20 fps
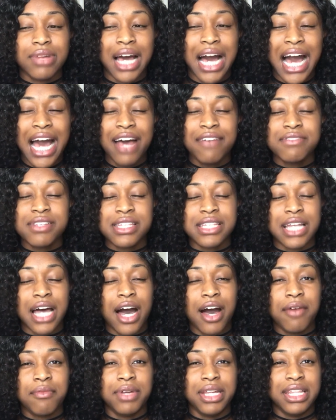I have
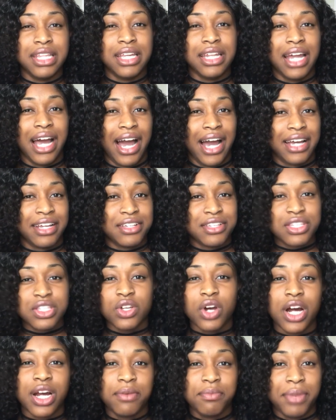stopped and then I
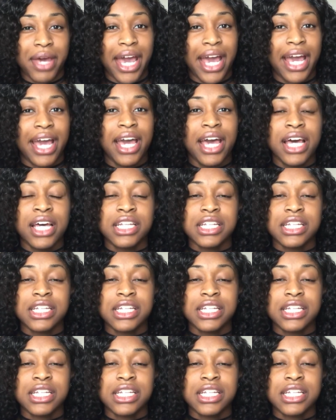start back,